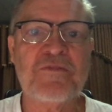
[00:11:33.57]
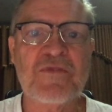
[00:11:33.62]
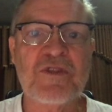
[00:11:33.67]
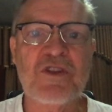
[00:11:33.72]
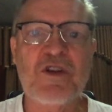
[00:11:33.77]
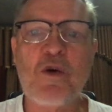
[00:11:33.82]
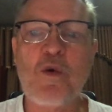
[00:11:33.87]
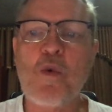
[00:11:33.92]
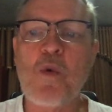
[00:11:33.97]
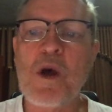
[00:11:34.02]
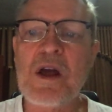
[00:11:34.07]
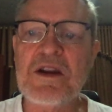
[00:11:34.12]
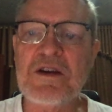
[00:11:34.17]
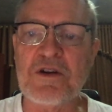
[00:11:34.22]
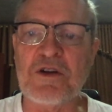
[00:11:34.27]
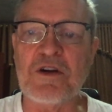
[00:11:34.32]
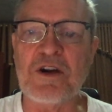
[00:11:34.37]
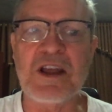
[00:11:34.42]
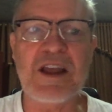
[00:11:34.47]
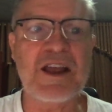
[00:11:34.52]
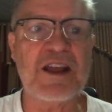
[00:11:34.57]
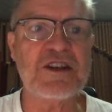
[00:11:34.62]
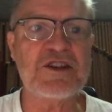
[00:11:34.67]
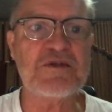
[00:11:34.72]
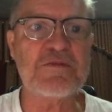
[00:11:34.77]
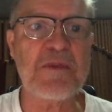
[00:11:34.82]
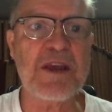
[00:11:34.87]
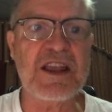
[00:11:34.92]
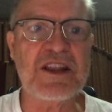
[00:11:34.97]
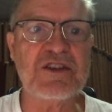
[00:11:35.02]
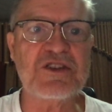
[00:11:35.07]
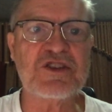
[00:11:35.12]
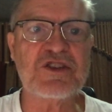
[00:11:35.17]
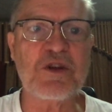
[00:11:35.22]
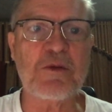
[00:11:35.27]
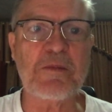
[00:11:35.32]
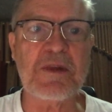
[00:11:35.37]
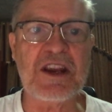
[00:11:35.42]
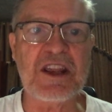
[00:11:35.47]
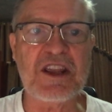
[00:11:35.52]
No wonder Hedge made so
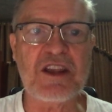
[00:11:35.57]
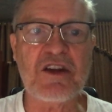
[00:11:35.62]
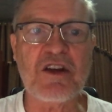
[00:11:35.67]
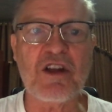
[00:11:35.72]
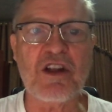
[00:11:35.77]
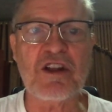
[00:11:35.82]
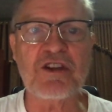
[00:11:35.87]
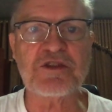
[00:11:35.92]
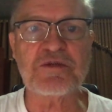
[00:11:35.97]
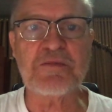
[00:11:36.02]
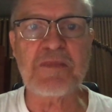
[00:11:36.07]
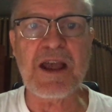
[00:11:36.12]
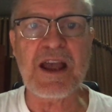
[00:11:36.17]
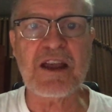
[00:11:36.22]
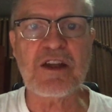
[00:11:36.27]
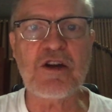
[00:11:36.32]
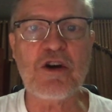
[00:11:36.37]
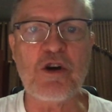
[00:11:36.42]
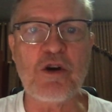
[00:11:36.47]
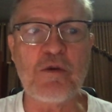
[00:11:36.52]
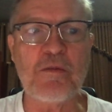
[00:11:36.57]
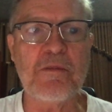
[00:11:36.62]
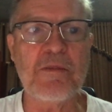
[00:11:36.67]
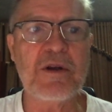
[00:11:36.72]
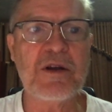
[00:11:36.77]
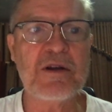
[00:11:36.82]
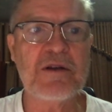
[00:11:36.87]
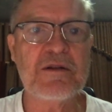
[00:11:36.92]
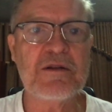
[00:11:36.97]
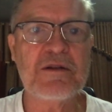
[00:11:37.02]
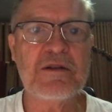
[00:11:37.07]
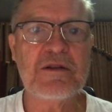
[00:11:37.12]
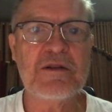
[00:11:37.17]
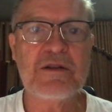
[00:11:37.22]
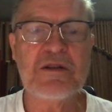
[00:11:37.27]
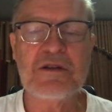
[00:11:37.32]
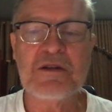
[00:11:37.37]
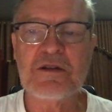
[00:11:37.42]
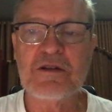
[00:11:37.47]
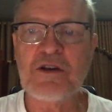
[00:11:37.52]
many calls back home.
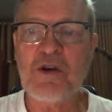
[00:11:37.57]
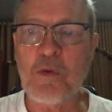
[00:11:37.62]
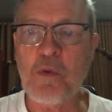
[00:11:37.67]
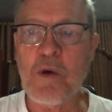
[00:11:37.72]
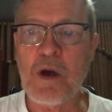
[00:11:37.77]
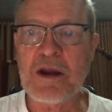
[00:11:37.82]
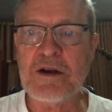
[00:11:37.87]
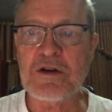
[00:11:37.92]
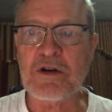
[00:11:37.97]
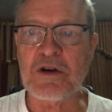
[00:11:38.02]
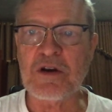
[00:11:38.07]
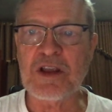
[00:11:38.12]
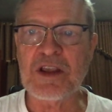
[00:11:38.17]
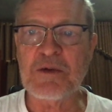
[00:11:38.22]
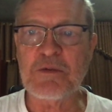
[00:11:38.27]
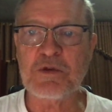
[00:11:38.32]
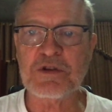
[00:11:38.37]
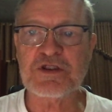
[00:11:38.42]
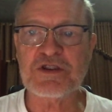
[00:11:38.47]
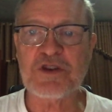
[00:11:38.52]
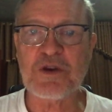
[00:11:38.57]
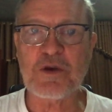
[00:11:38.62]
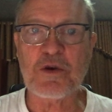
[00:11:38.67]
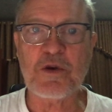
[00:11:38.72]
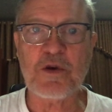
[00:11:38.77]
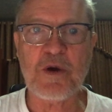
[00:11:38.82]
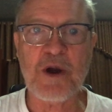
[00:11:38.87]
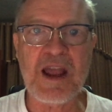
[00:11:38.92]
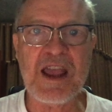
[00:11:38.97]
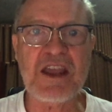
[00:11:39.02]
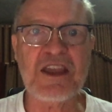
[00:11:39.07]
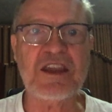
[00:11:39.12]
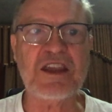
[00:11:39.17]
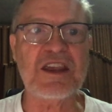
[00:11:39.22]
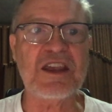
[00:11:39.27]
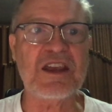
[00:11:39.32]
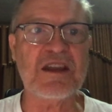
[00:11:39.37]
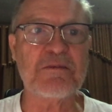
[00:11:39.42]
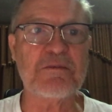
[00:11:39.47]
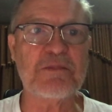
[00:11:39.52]
No wonder he was so
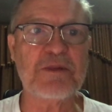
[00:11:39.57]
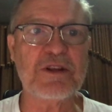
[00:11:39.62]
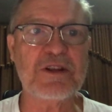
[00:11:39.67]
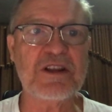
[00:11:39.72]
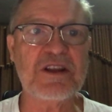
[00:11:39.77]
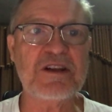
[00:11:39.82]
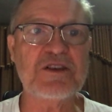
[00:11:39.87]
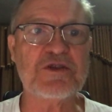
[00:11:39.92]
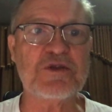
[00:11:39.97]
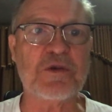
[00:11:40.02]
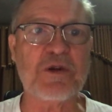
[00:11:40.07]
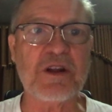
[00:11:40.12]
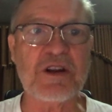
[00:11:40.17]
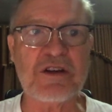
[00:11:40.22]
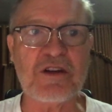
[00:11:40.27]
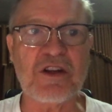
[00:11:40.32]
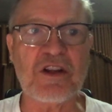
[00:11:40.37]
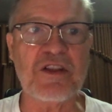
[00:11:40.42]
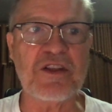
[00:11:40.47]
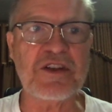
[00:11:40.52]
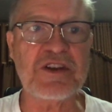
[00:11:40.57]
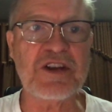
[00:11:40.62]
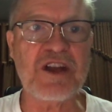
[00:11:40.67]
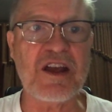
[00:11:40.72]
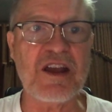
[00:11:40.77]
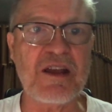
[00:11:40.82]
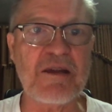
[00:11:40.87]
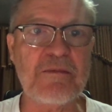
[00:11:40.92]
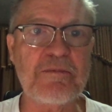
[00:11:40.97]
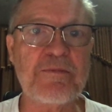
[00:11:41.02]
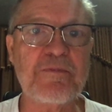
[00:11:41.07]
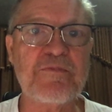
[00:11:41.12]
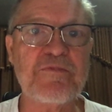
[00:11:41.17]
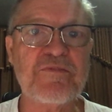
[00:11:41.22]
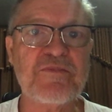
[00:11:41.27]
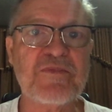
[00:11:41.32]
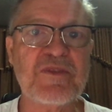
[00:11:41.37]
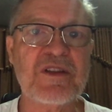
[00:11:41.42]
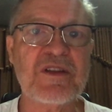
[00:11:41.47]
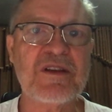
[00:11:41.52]
cranky and belligerent all the time.
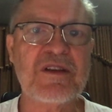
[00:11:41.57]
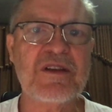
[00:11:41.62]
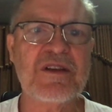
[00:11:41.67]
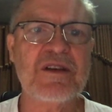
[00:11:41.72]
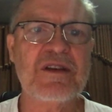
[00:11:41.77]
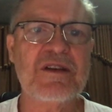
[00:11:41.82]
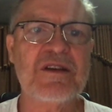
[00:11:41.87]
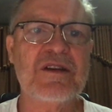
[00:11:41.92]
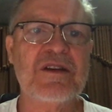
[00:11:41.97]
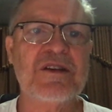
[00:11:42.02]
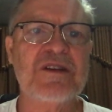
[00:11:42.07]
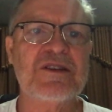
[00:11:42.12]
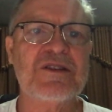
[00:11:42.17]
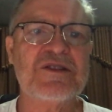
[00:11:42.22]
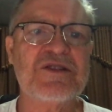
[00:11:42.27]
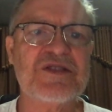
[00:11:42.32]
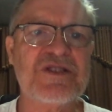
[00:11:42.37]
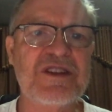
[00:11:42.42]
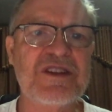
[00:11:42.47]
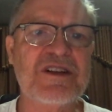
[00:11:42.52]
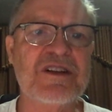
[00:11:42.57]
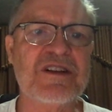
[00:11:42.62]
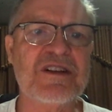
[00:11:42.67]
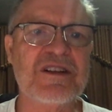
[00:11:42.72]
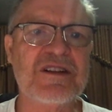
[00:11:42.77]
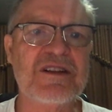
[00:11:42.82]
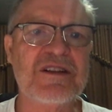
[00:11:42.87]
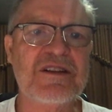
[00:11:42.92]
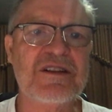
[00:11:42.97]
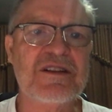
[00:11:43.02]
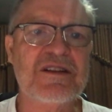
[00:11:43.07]
Still,